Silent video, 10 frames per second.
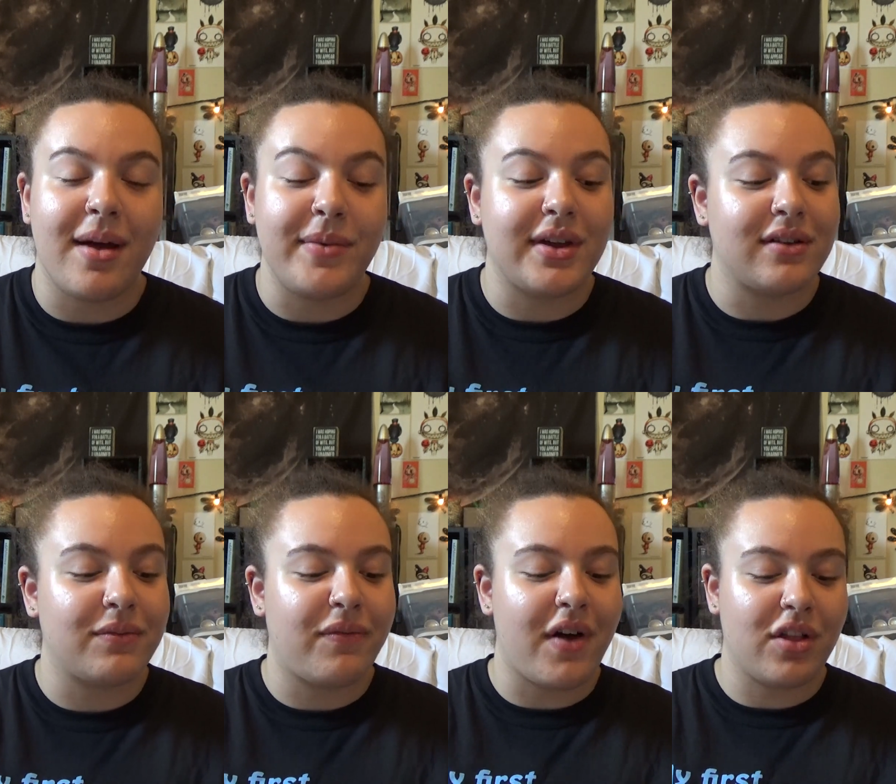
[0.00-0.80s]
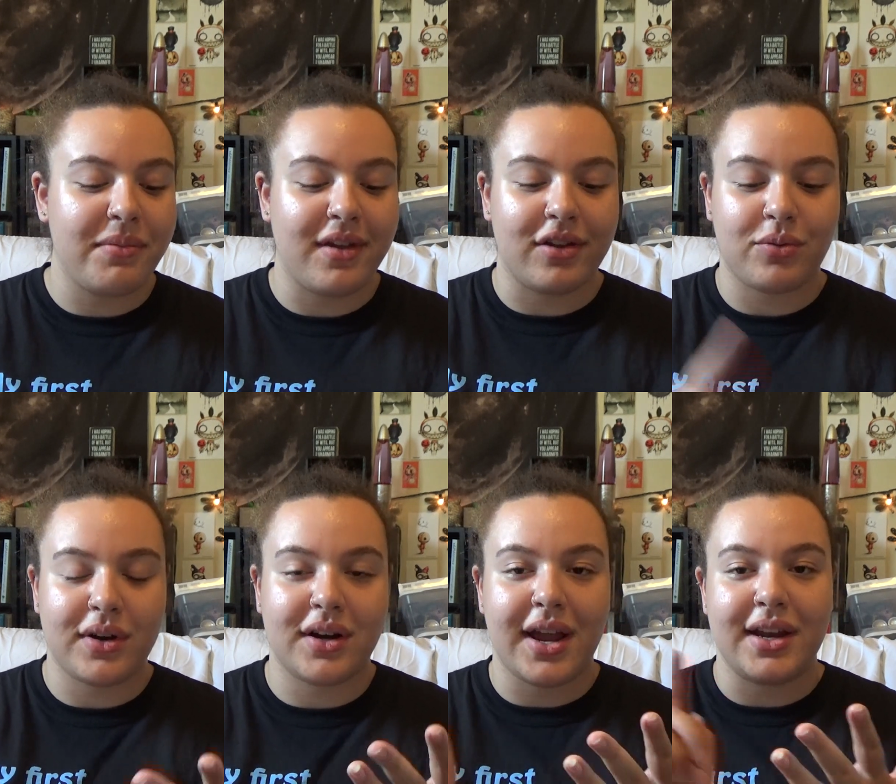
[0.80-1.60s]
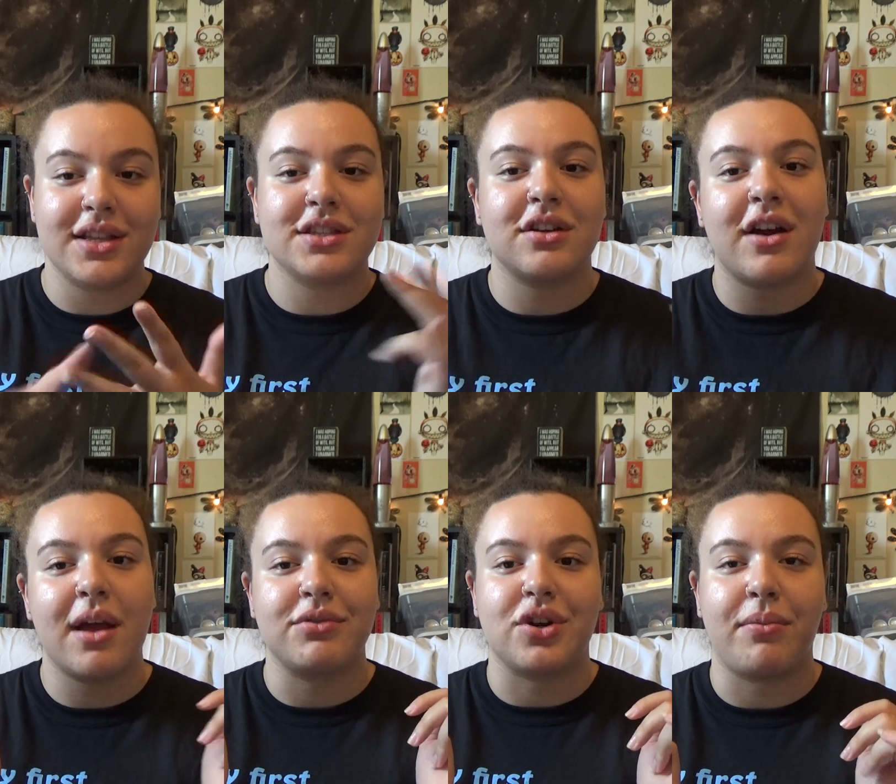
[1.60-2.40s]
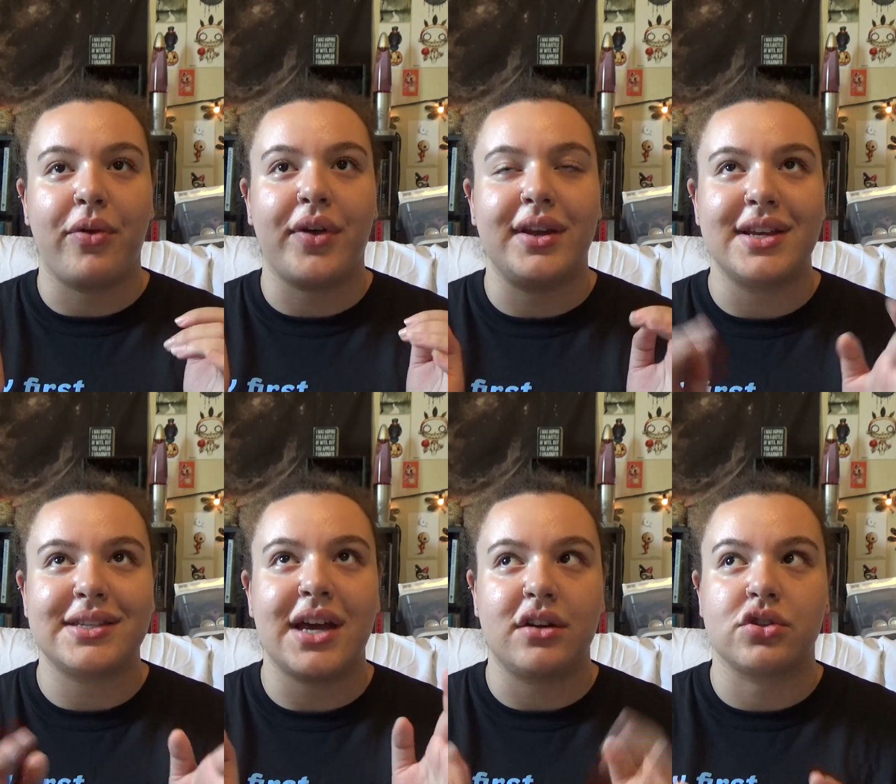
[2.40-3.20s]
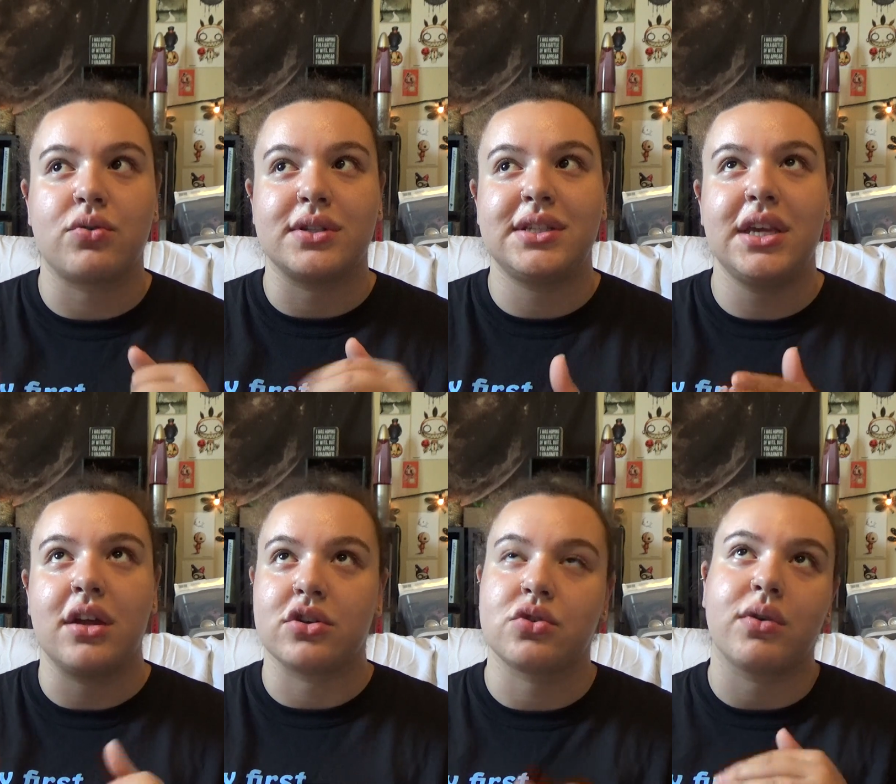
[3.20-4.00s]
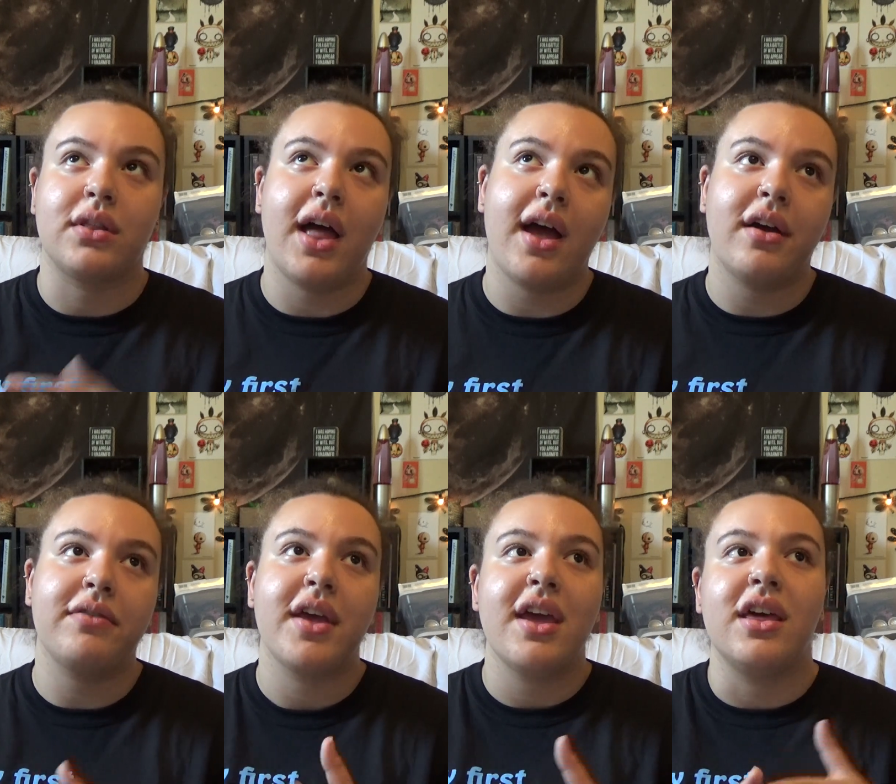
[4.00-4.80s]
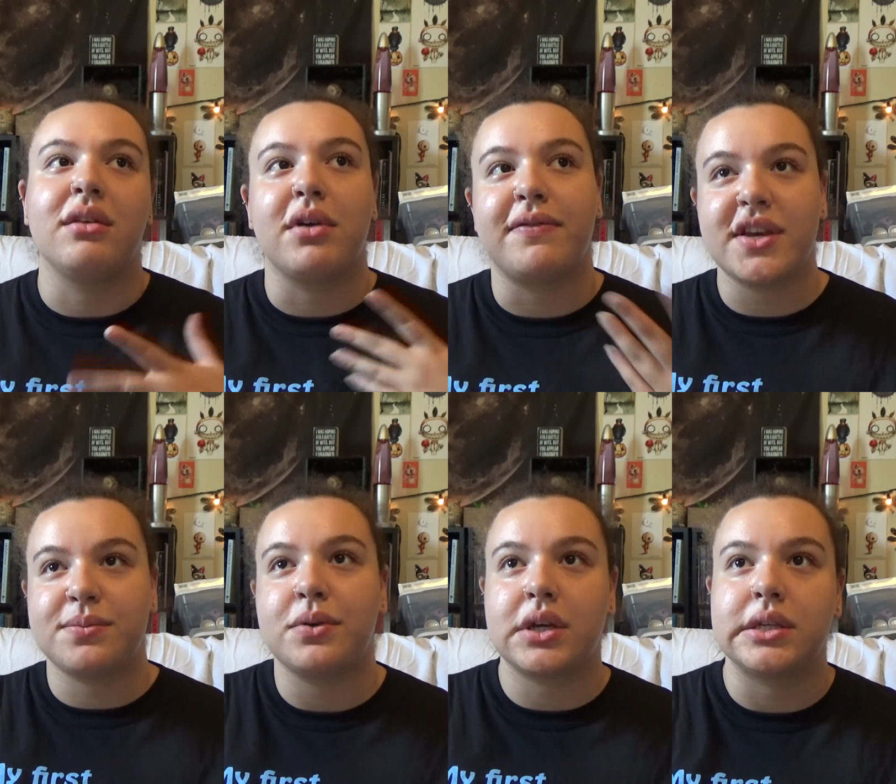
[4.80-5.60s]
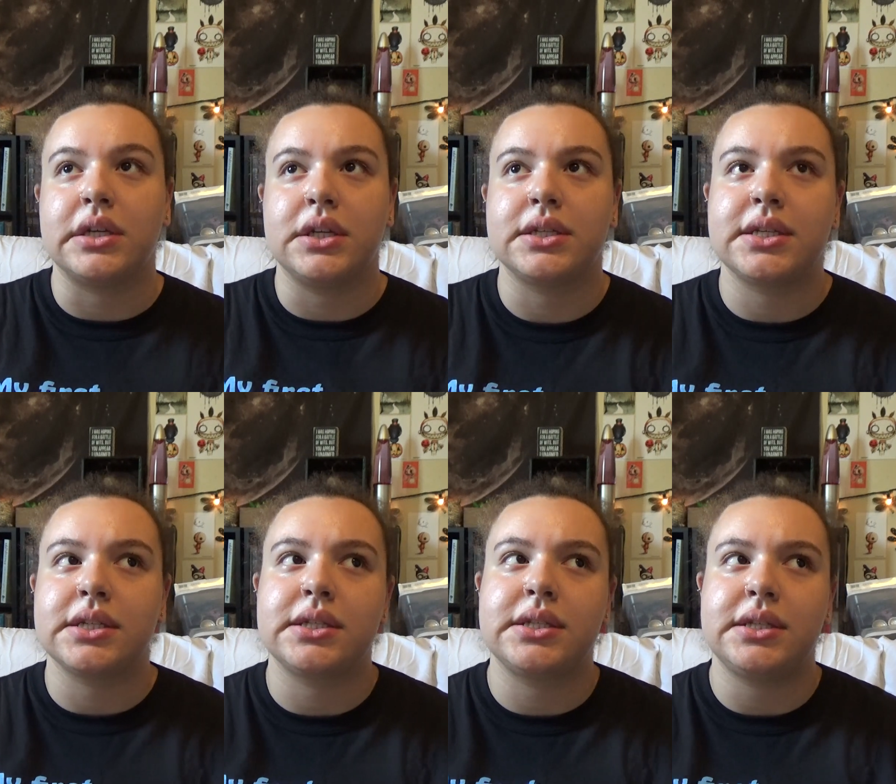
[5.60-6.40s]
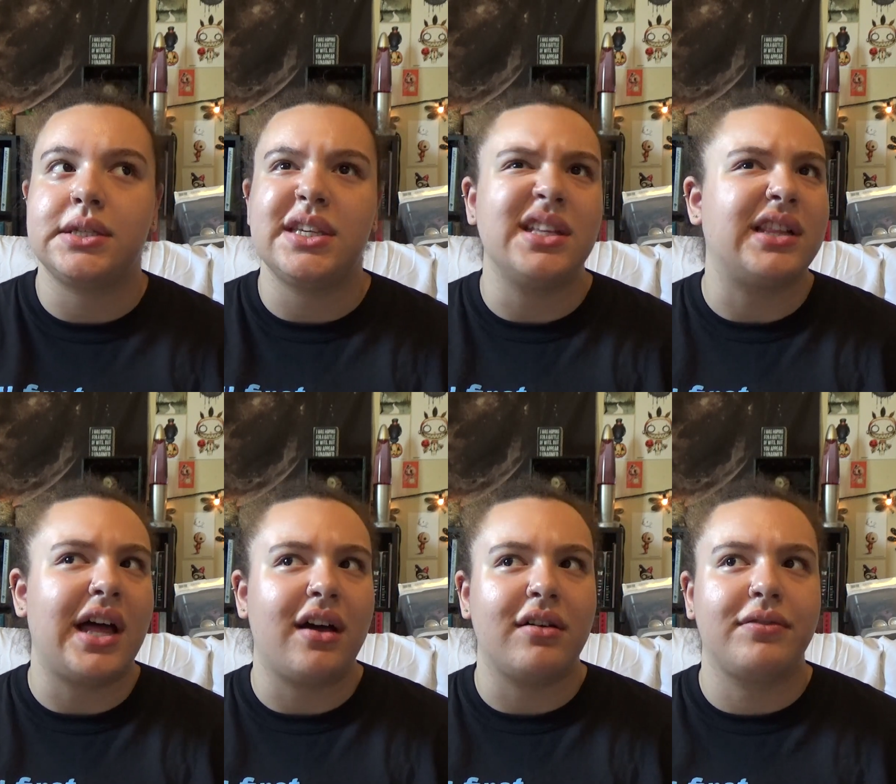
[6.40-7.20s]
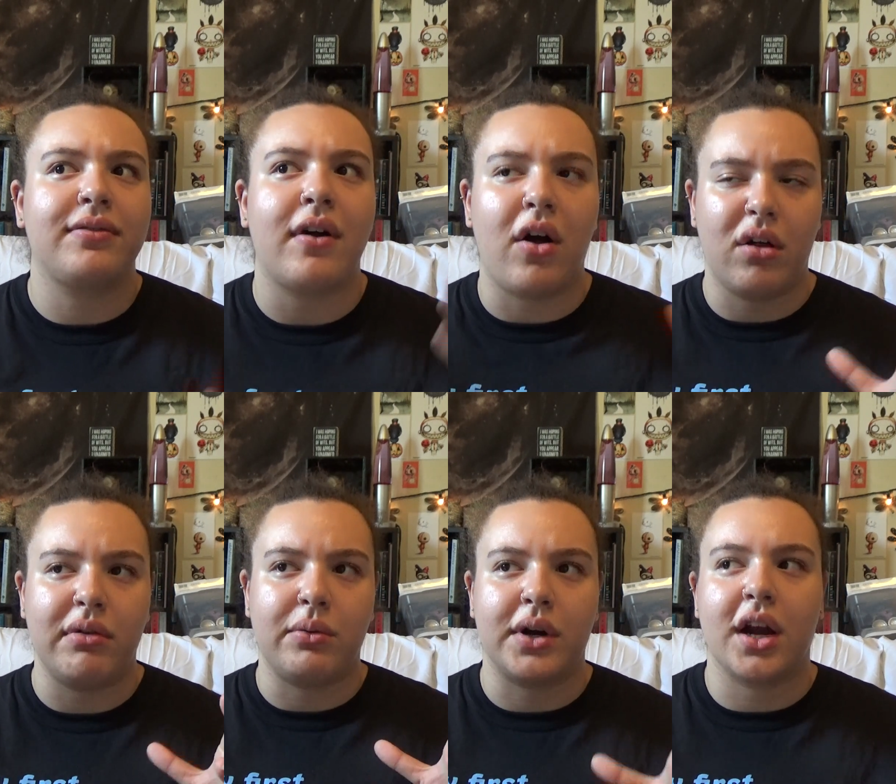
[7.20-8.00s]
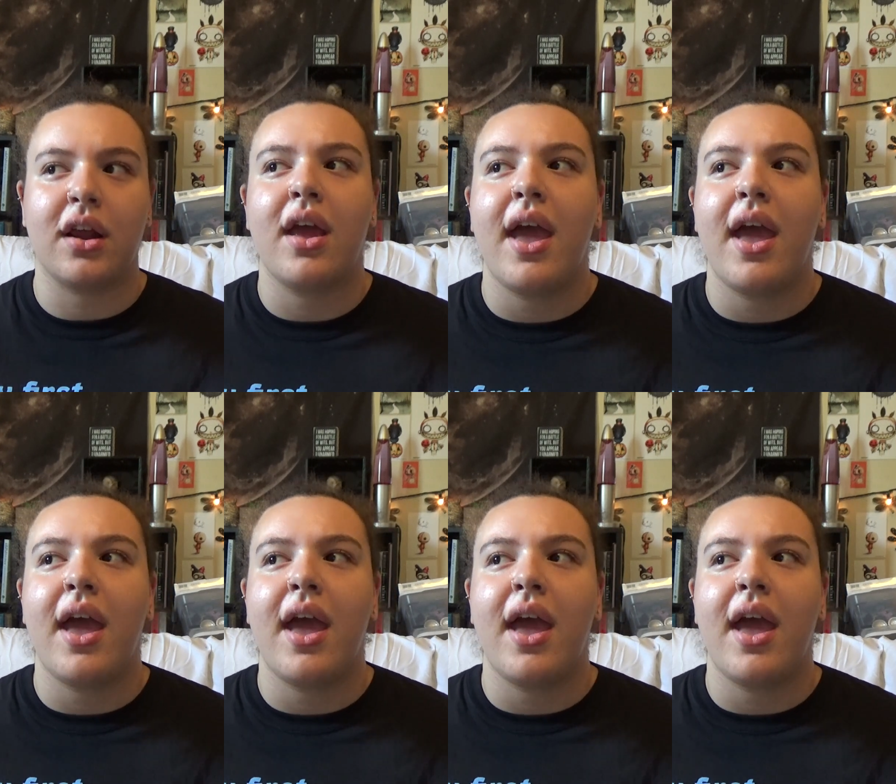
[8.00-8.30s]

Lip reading: you can follow me on Twitter and Instagram, which are both Anissa_C_love, and my Facebook is AnissaCLove, all one word.